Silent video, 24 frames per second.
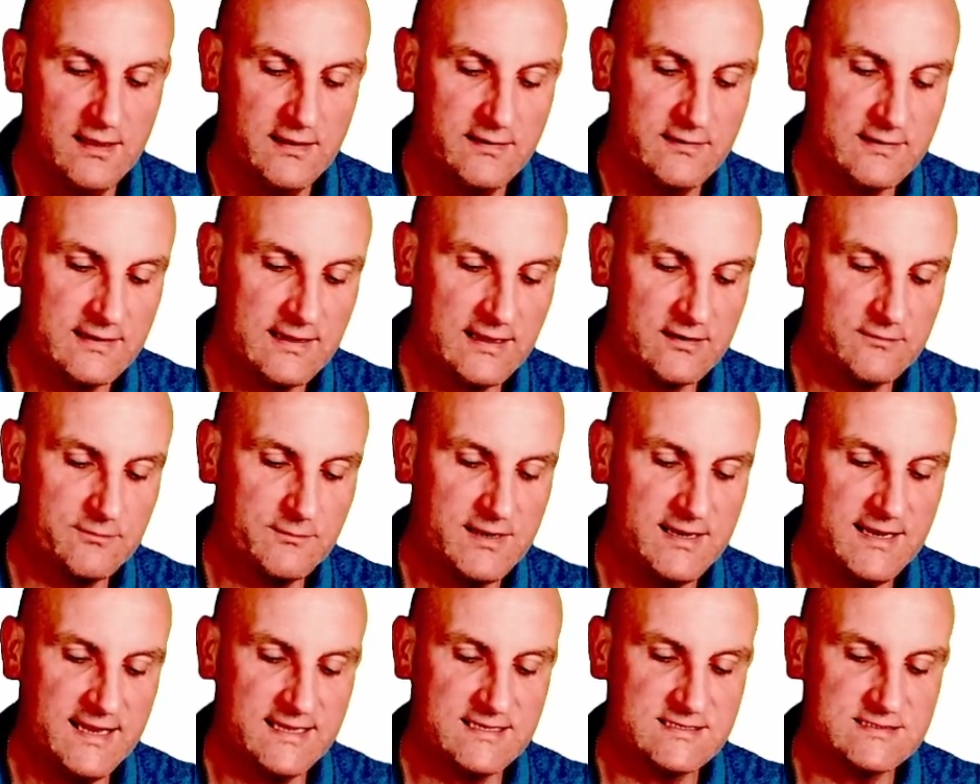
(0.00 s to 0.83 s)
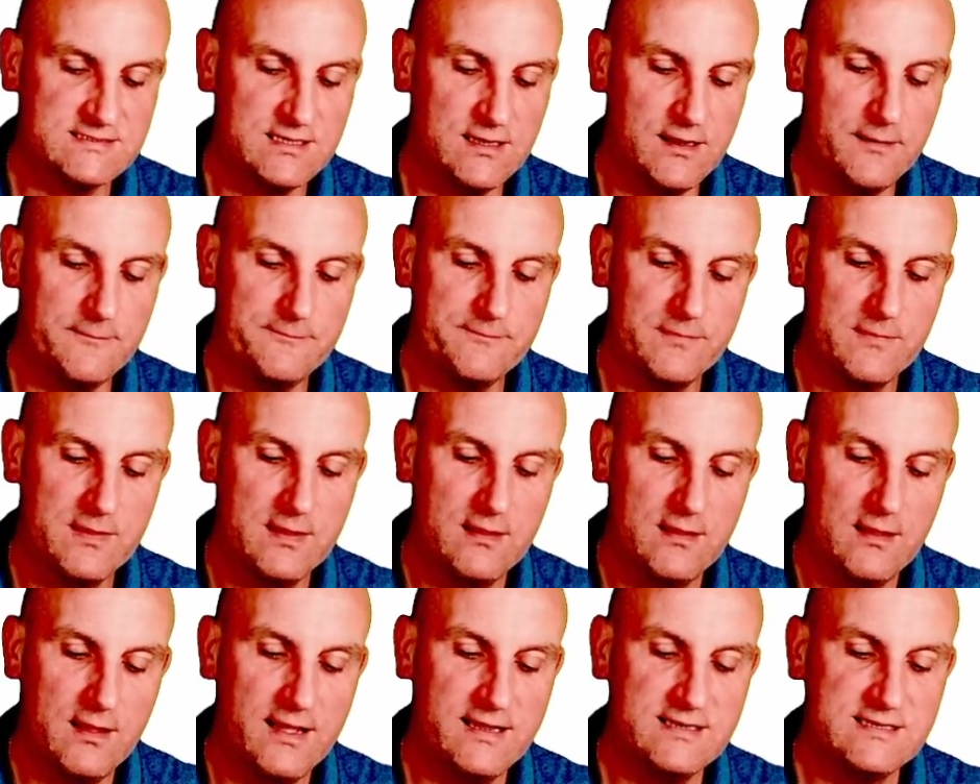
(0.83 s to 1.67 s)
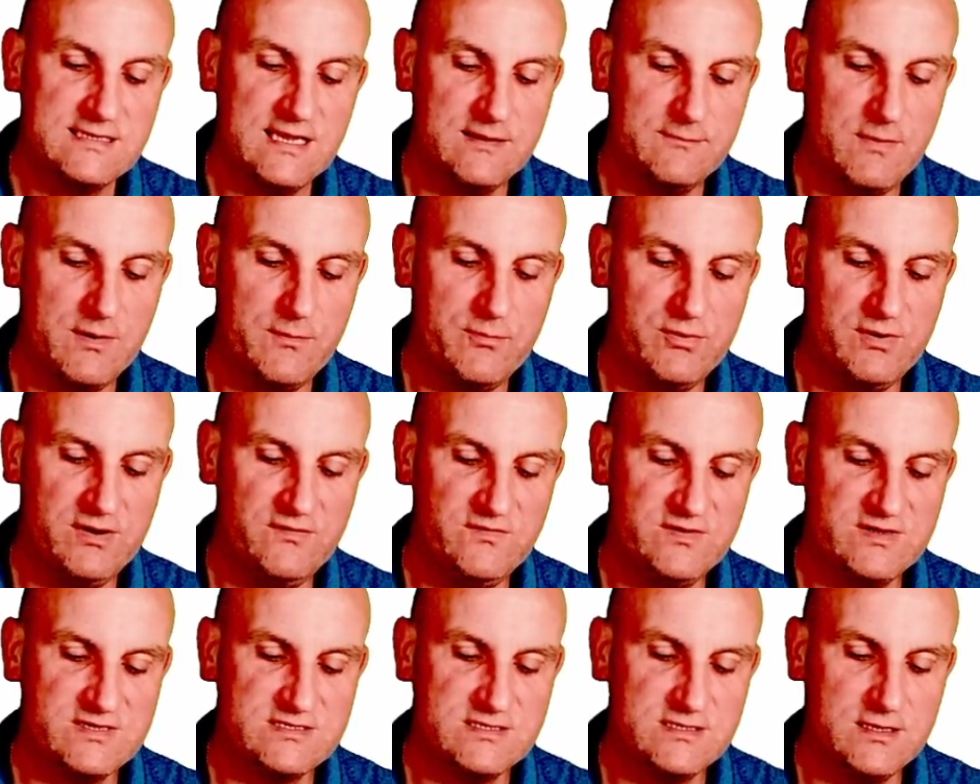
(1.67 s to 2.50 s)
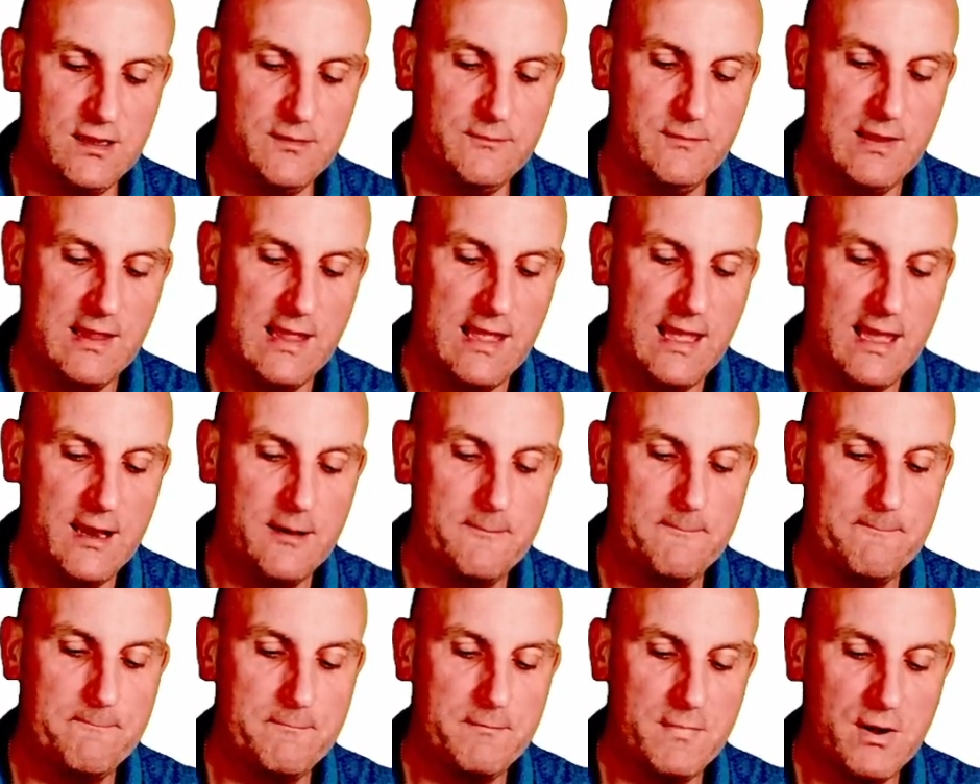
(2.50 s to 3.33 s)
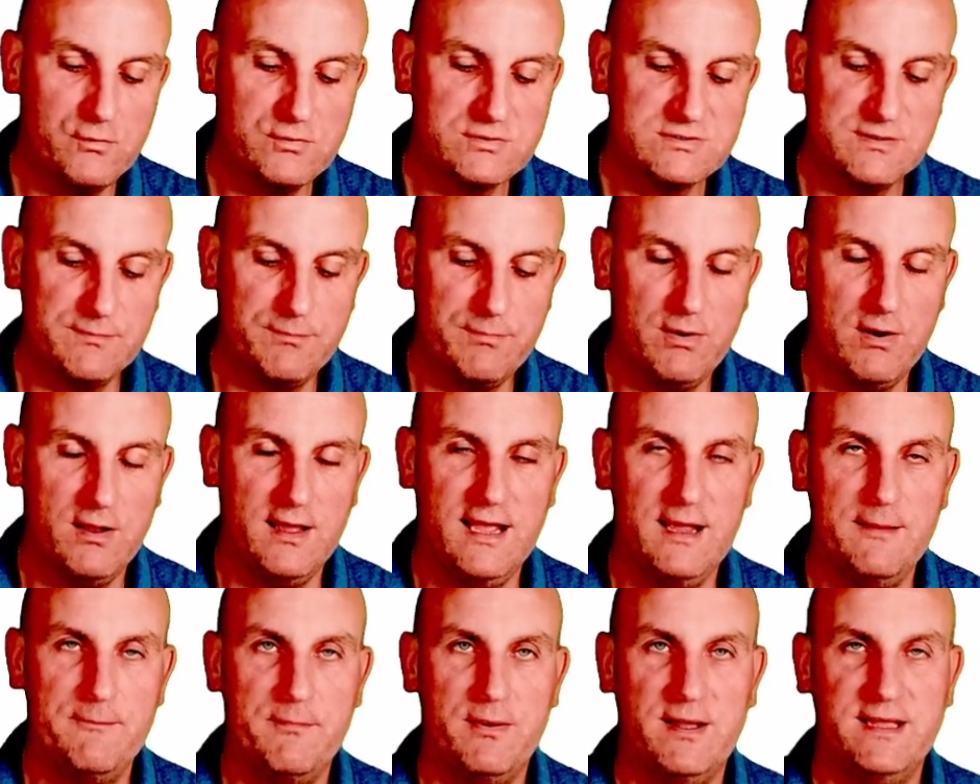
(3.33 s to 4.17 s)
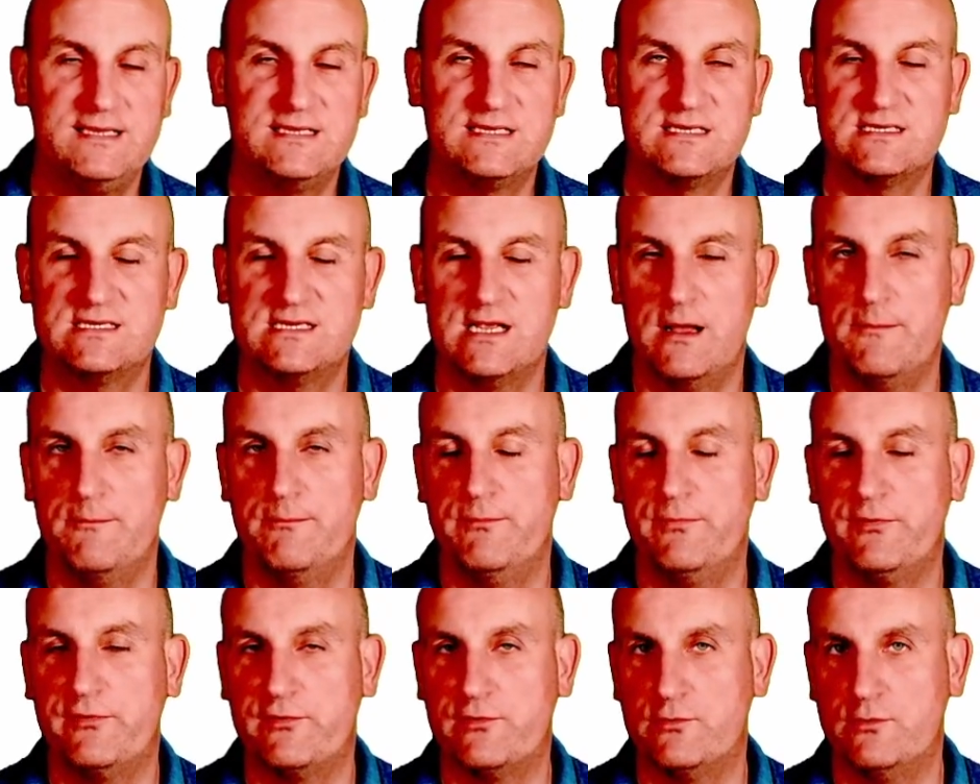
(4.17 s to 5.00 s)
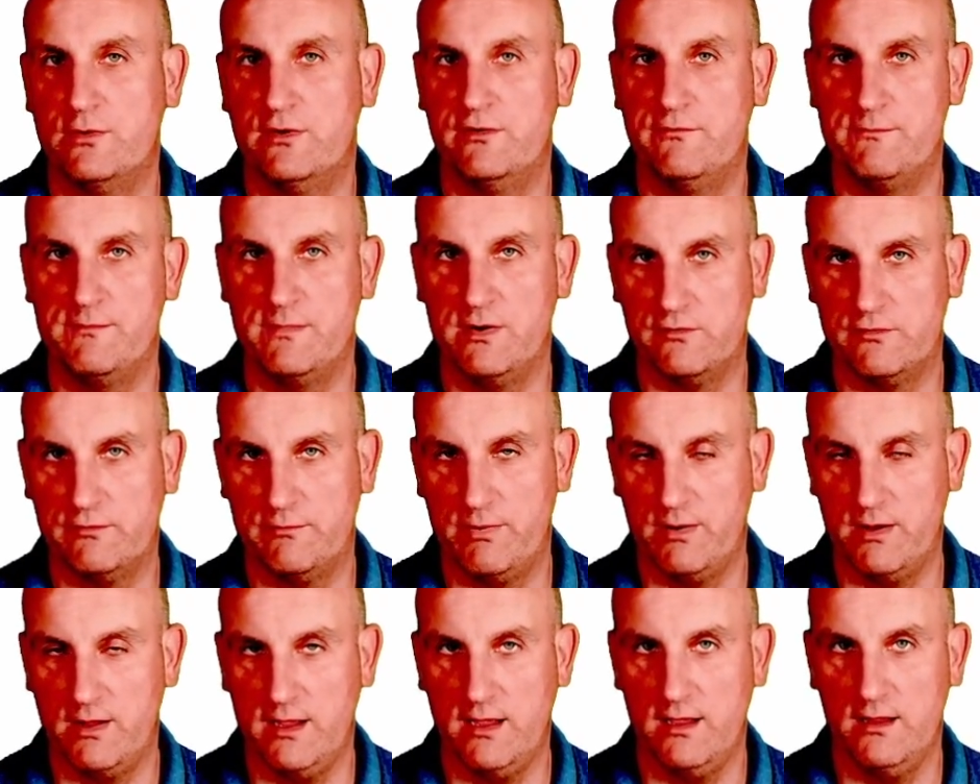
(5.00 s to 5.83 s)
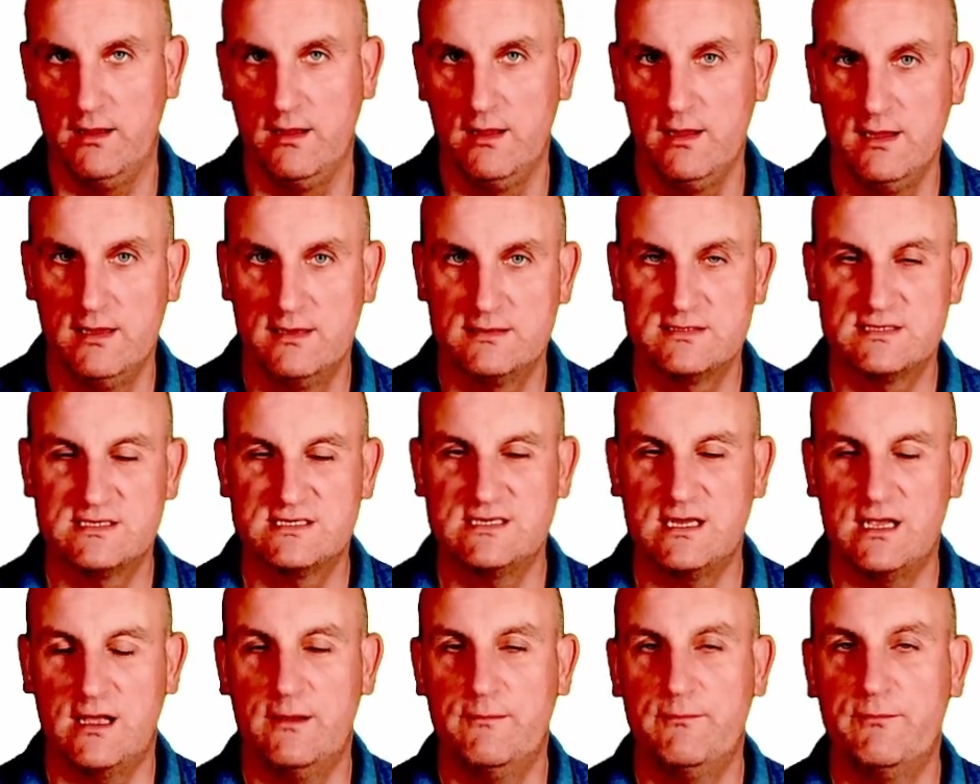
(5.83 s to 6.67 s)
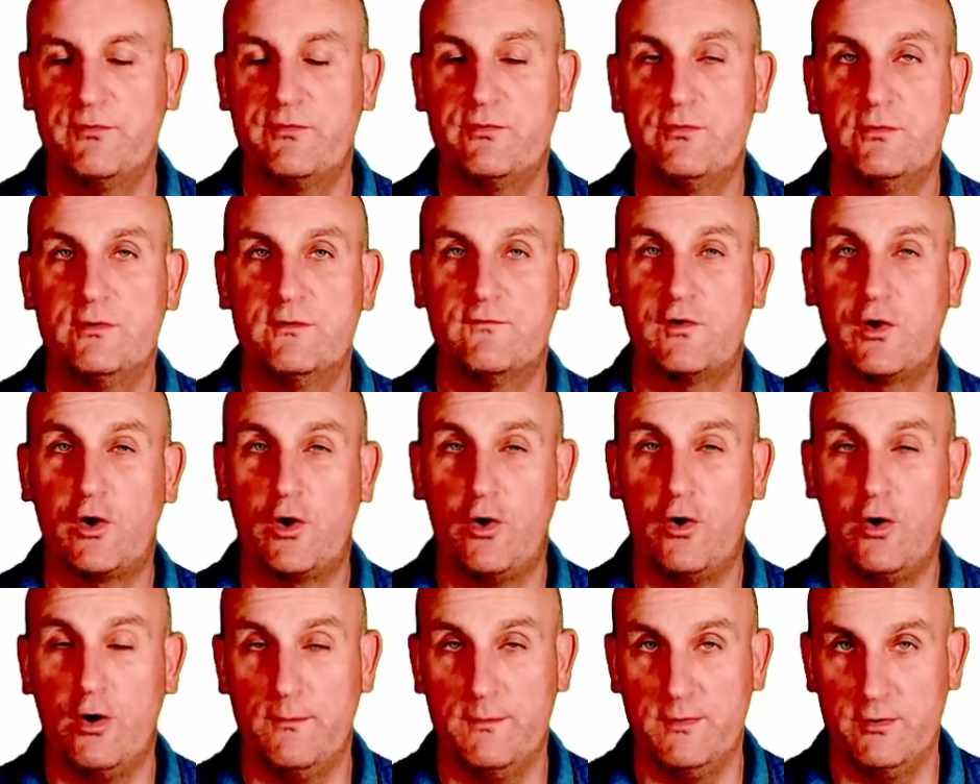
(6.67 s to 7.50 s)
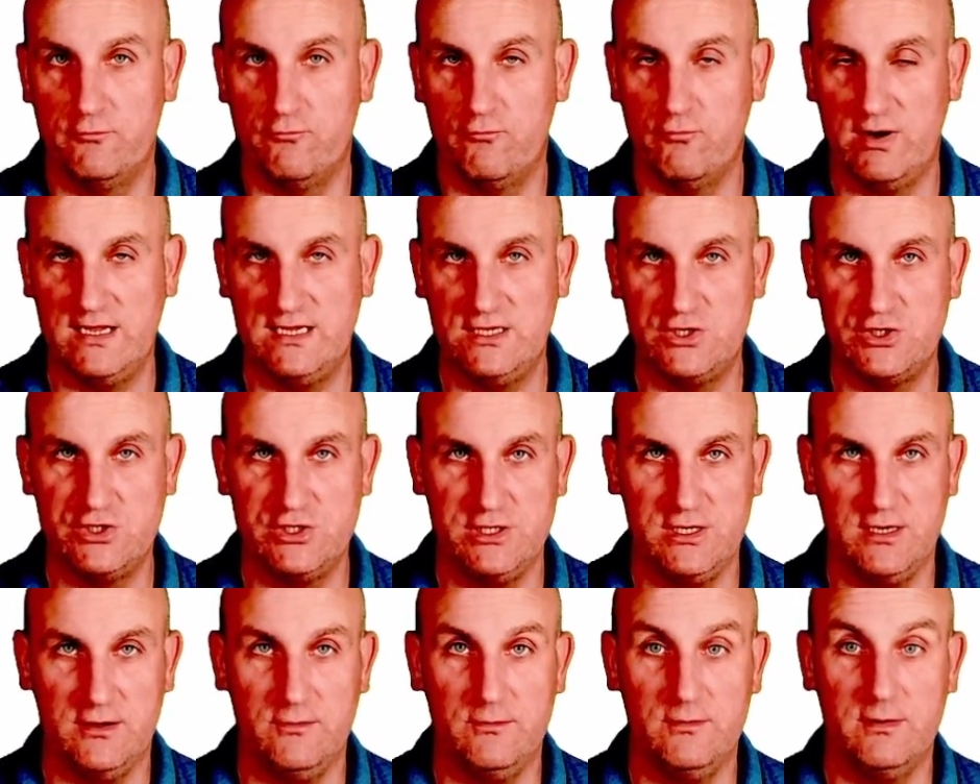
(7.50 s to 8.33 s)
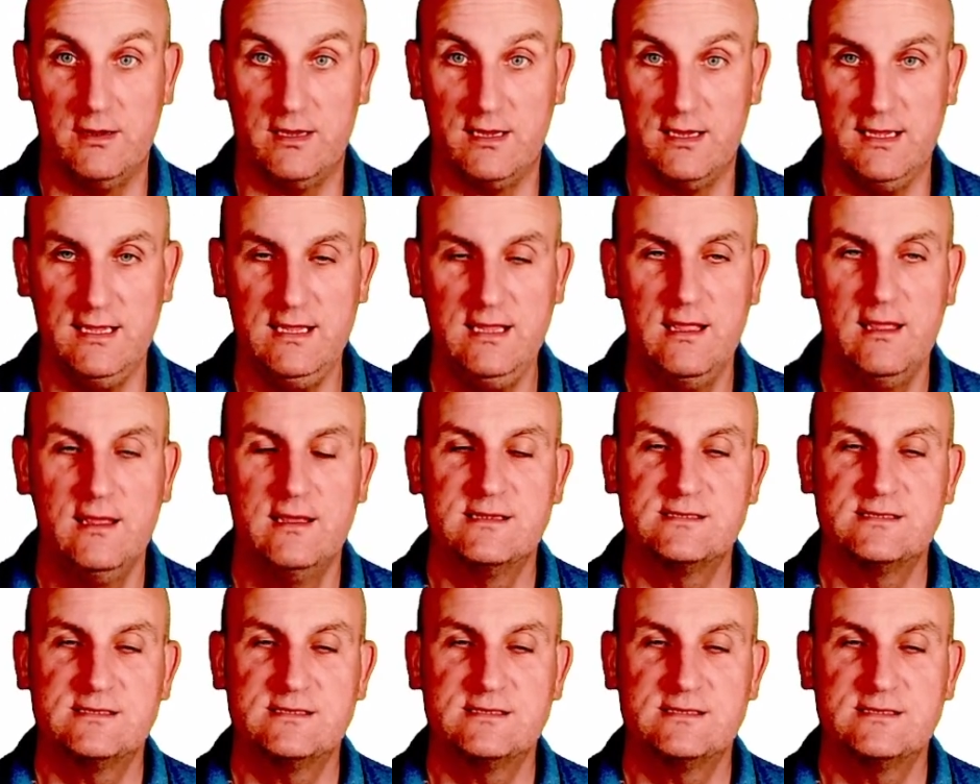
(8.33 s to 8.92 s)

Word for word: To get to my next term, I take my previous term and multiply it by some sort of multiplier, some sort of common ratio, okay?